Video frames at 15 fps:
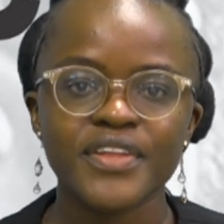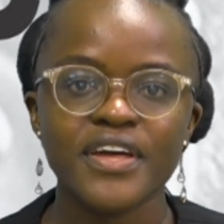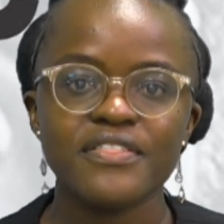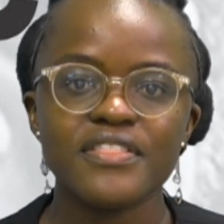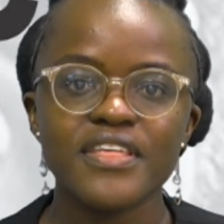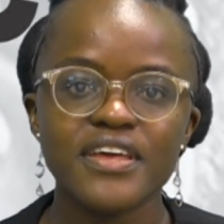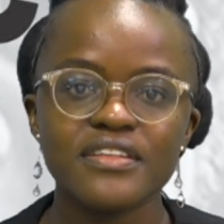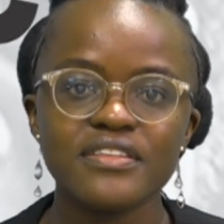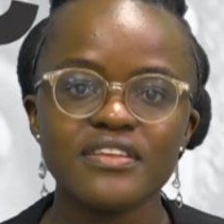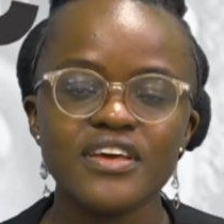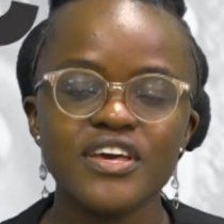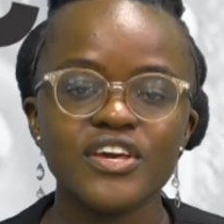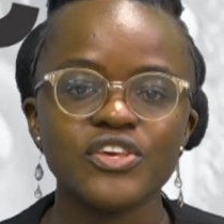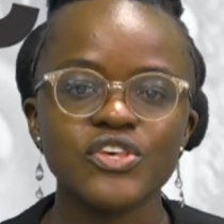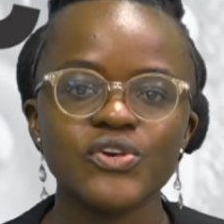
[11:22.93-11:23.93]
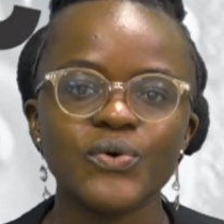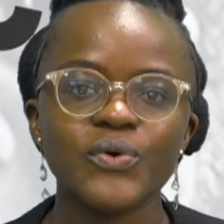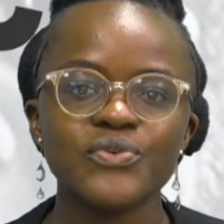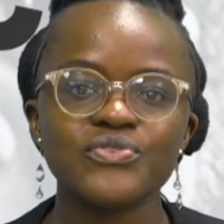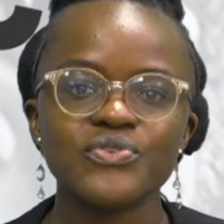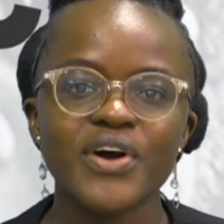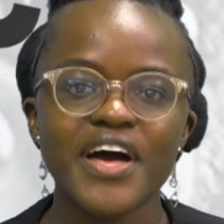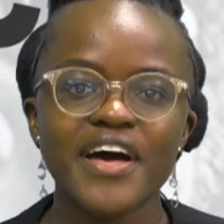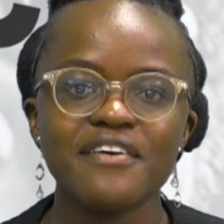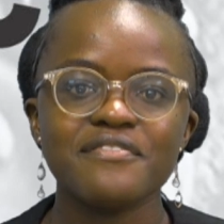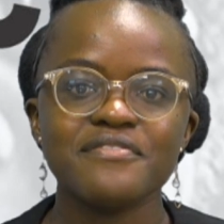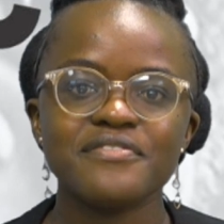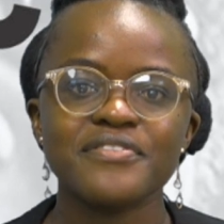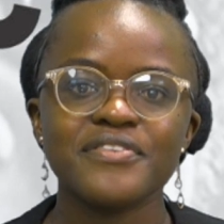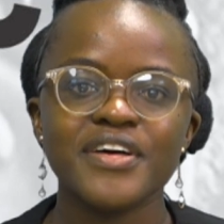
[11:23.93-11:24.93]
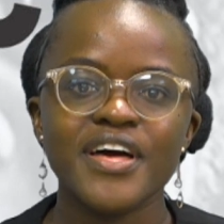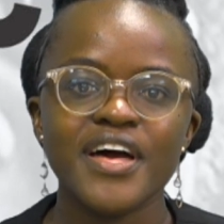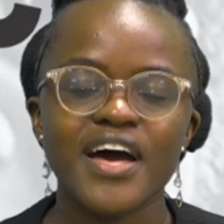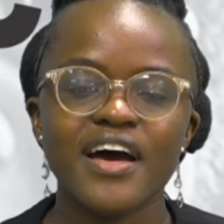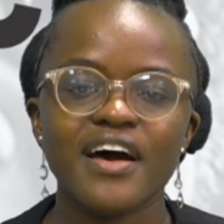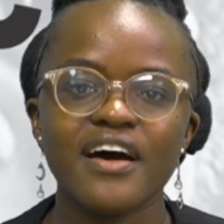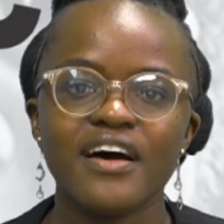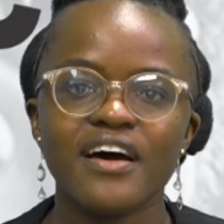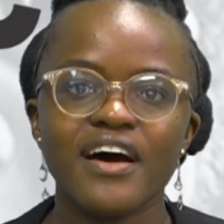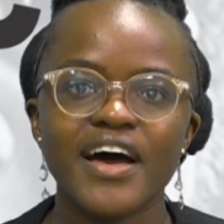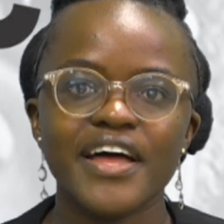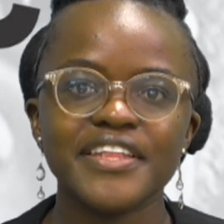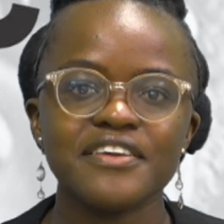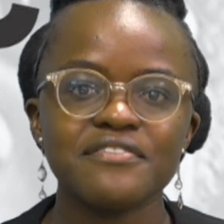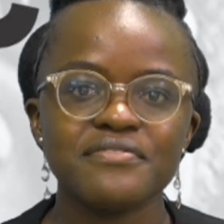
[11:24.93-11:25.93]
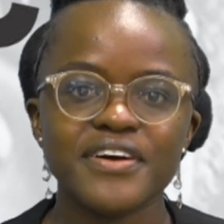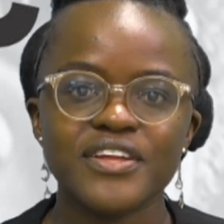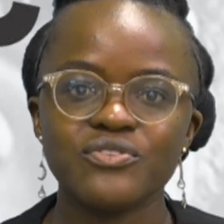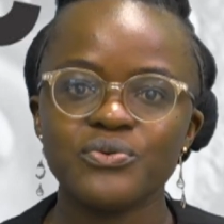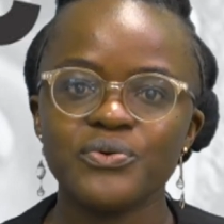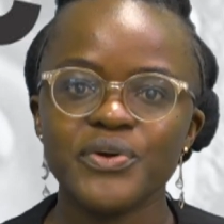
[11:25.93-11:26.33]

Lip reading: Then you also have an infant who